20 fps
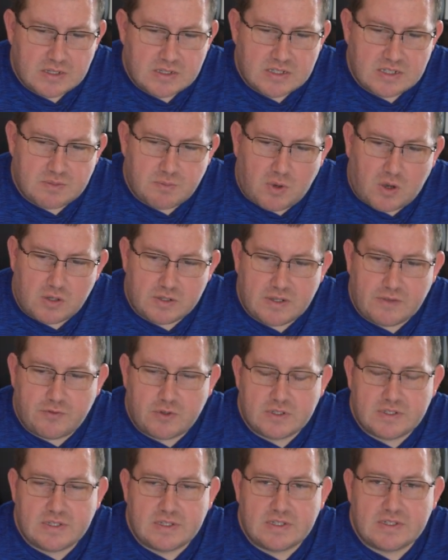small
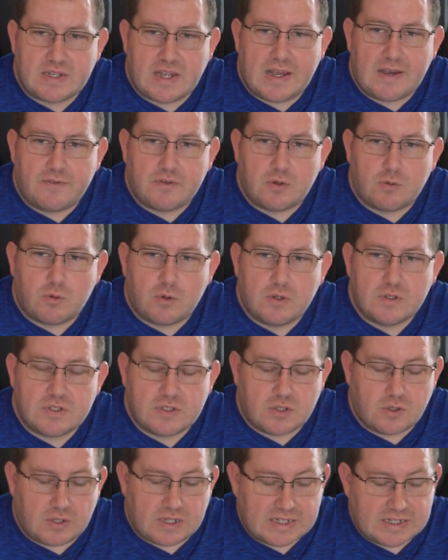differences afterwards.
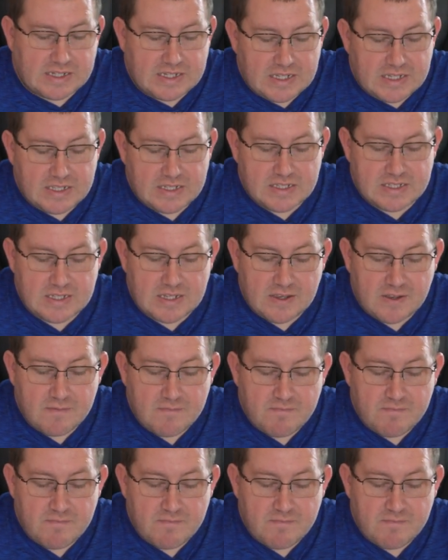So like these,